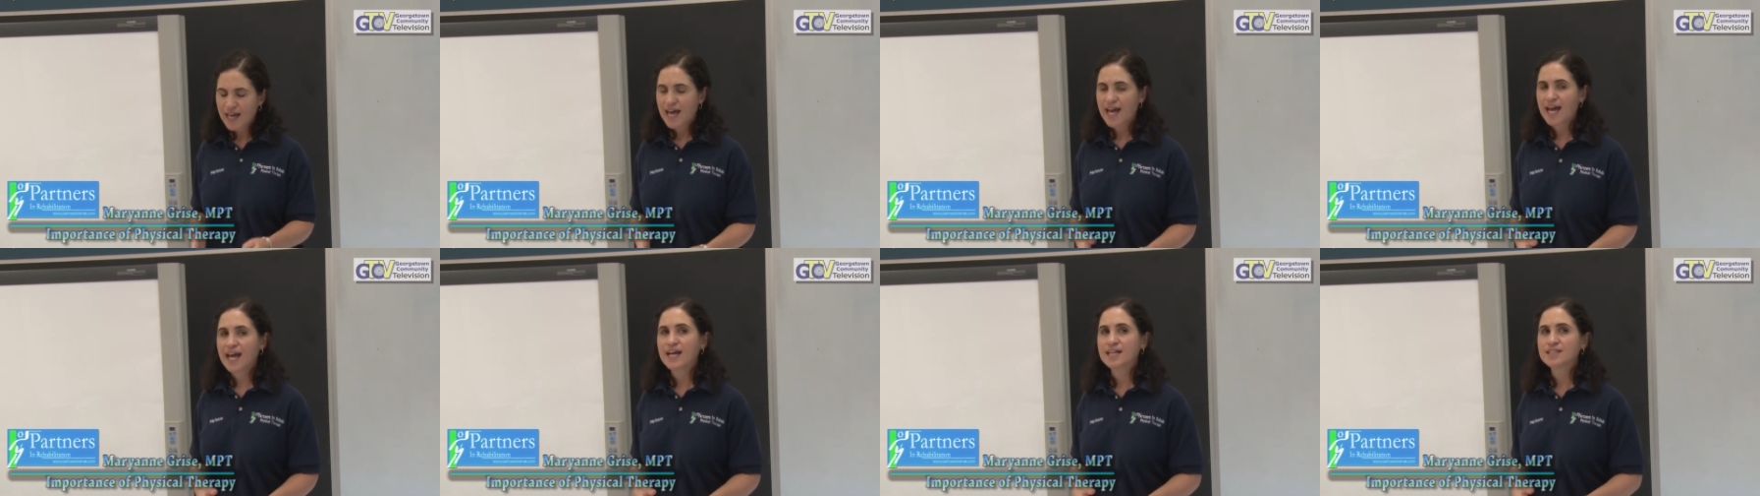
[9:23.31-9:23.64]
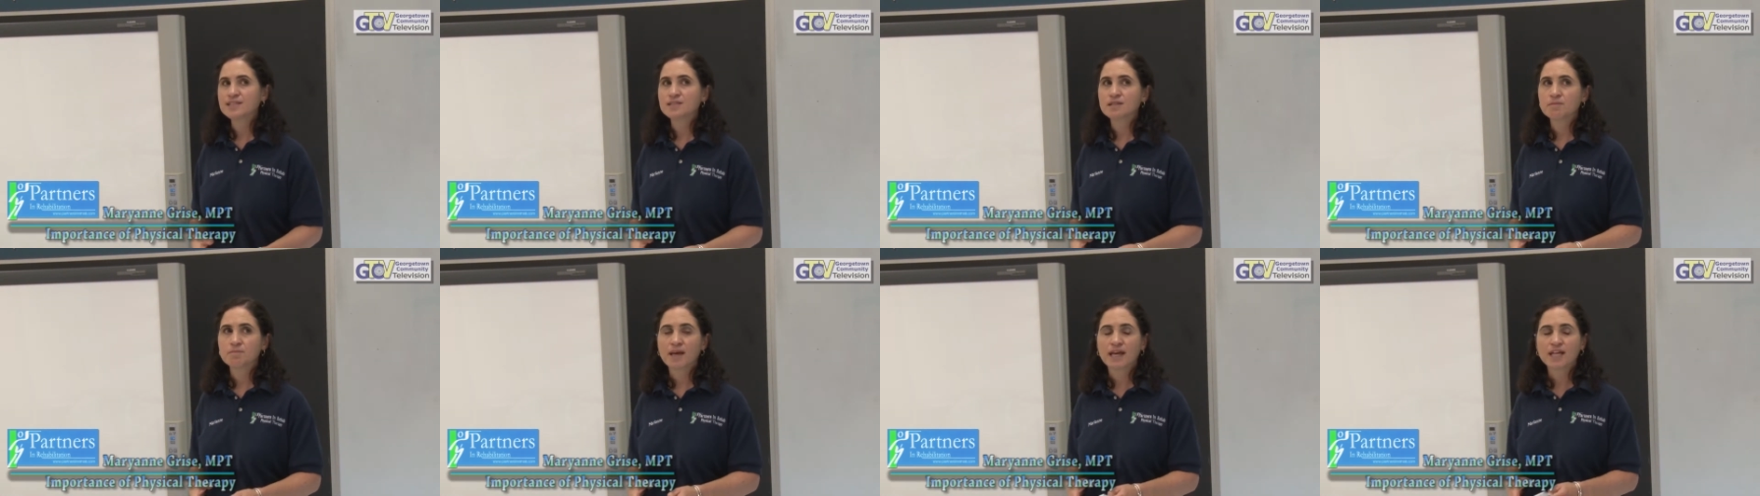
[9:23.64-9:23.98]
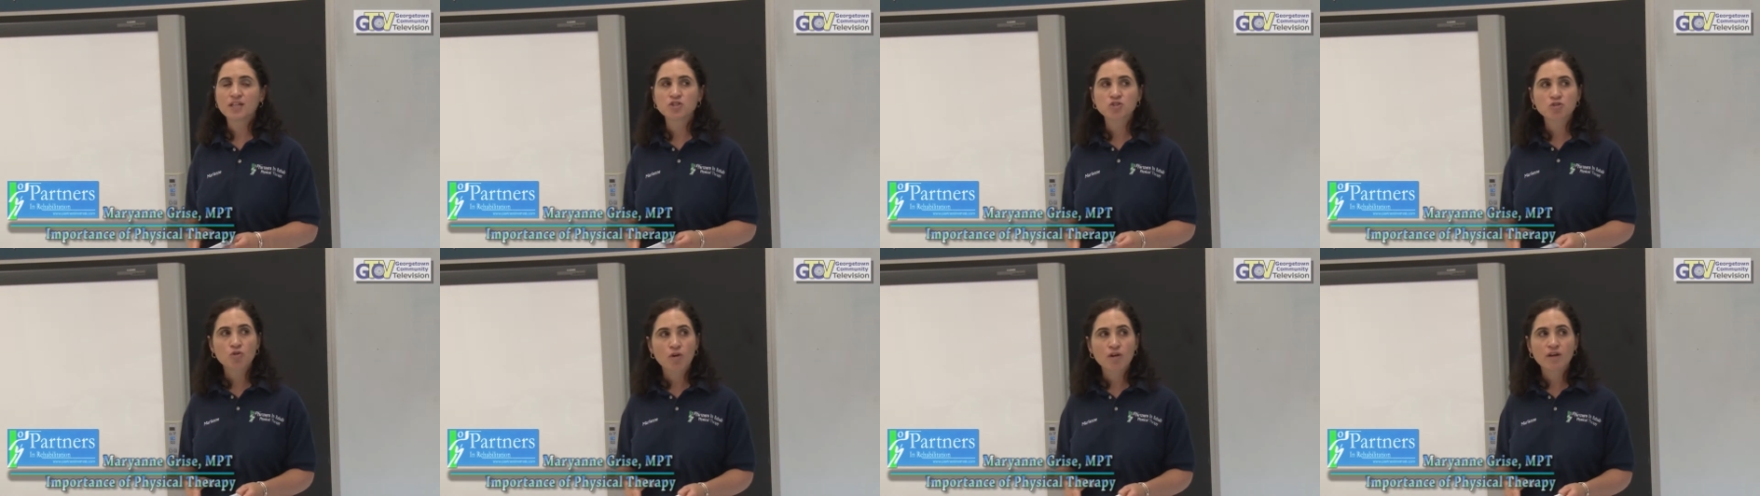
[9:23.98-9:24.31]
And to
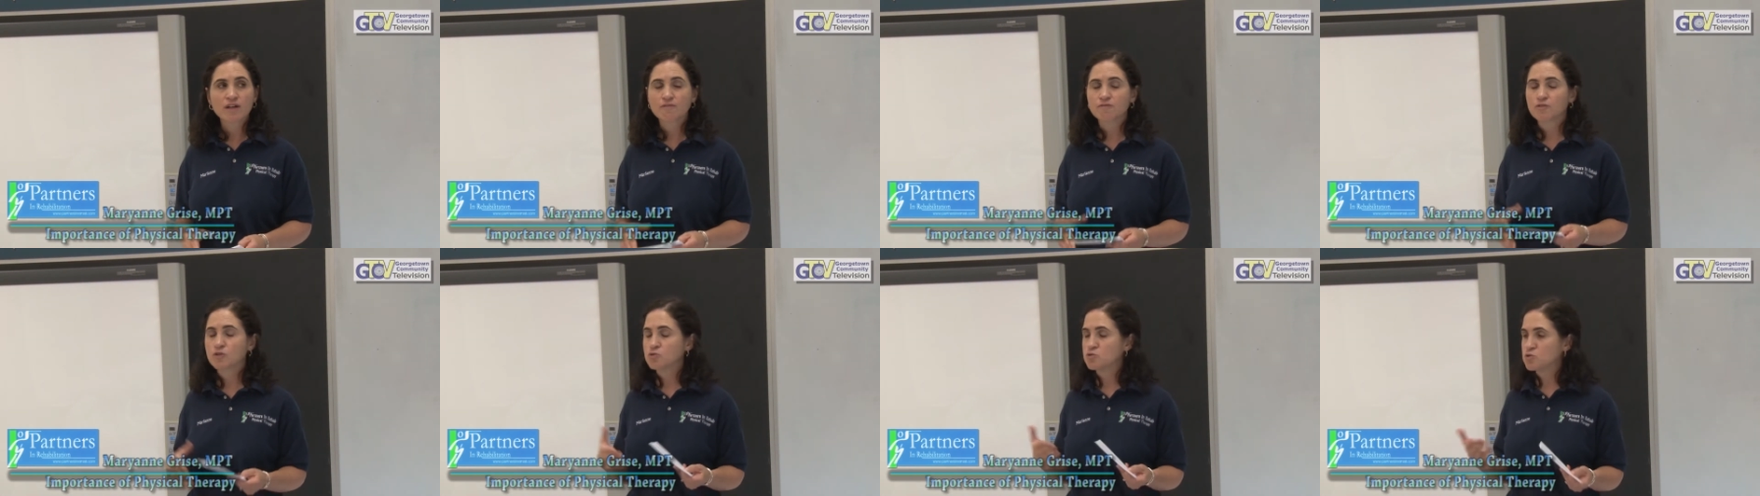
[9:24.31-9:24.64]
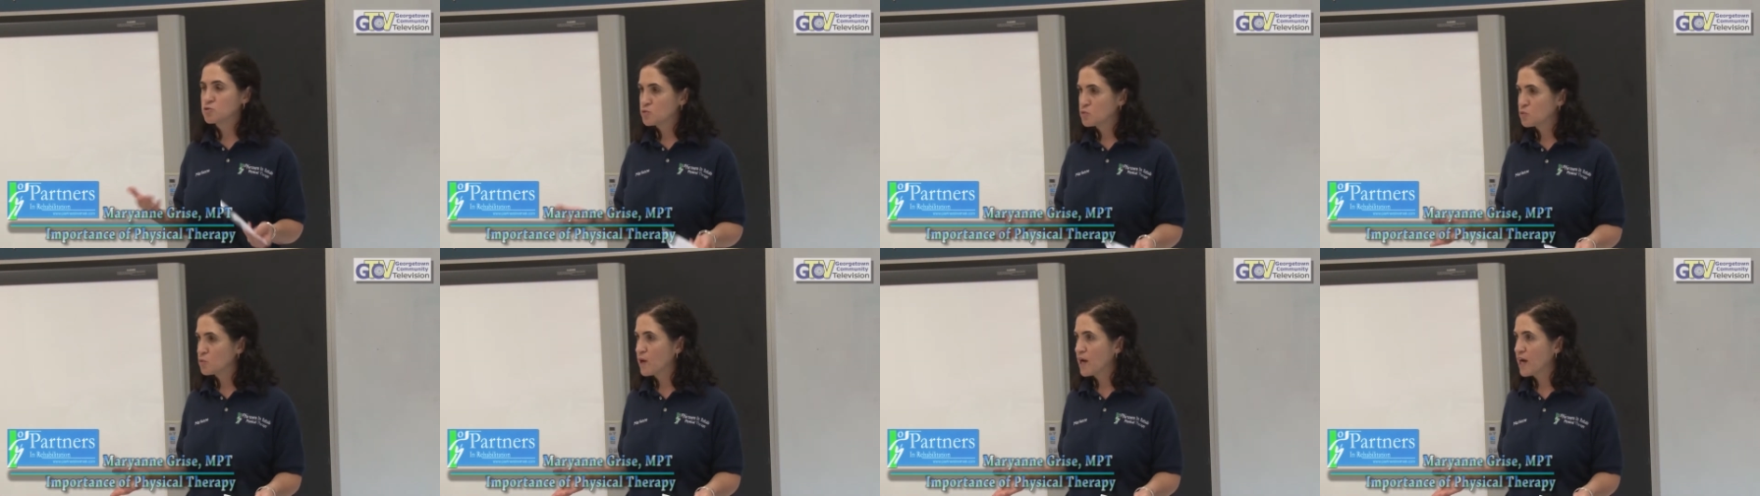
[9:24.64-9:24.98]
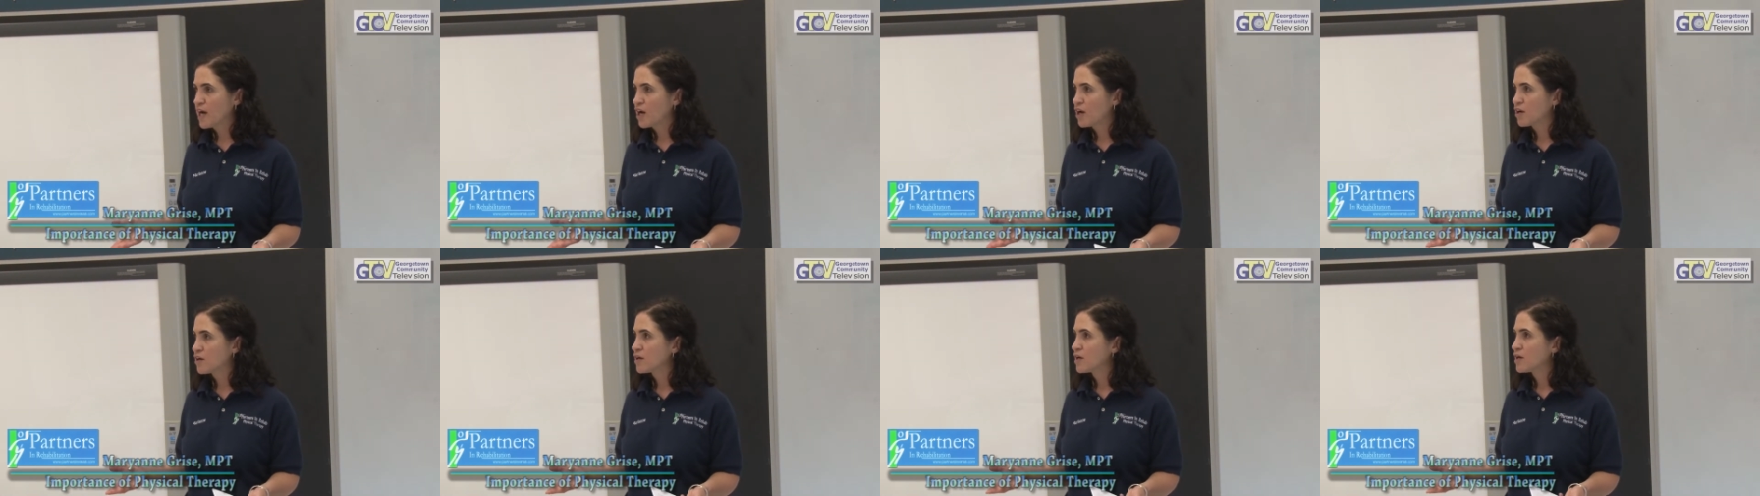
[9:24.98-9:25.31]
make sure if you do
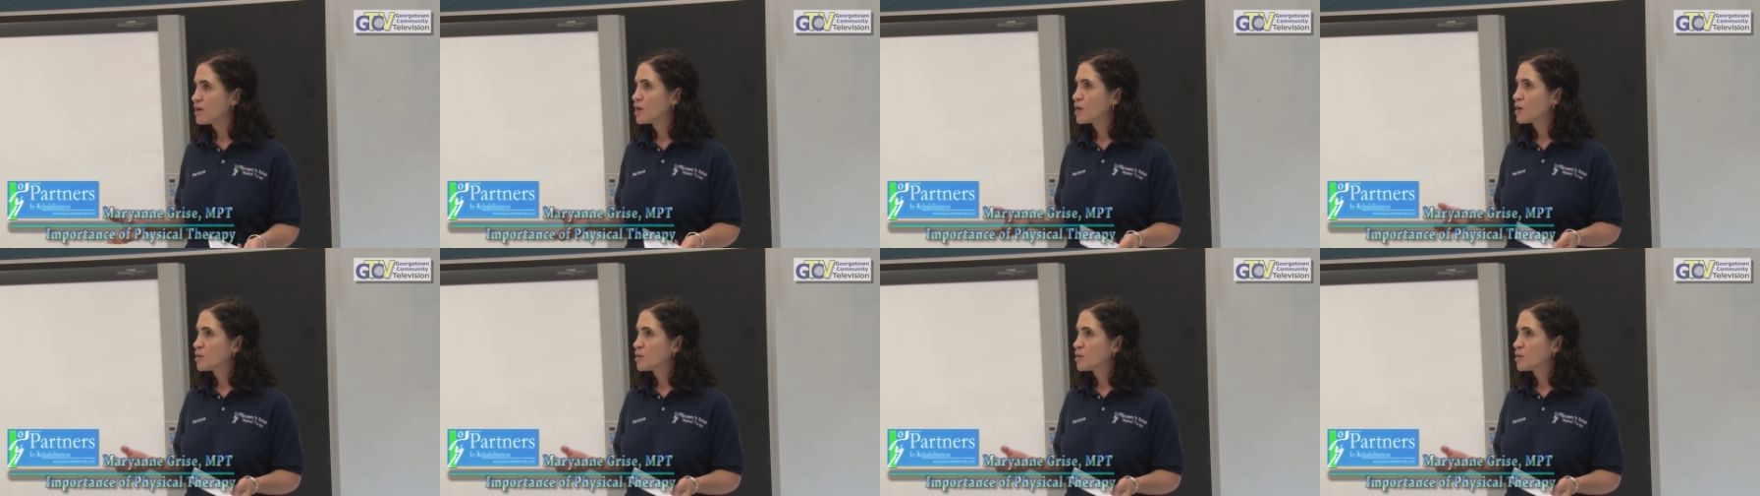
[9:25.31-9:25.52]
wear